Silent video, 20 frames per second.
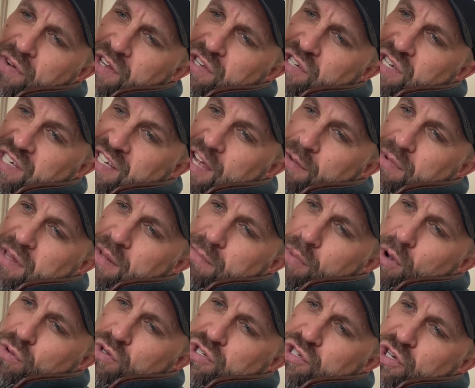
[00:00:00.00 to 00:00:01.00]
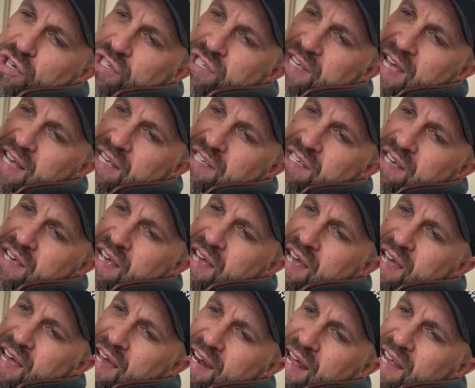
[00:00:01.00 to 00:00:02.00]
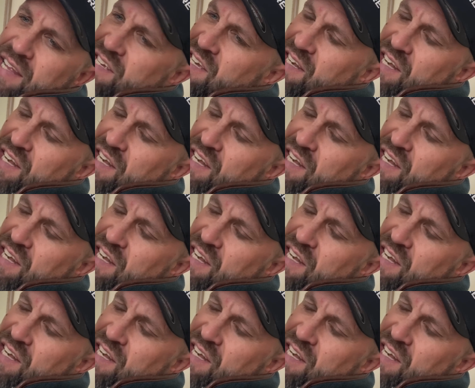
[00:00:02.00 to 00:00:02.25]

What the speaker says: inches give me the most success, and 18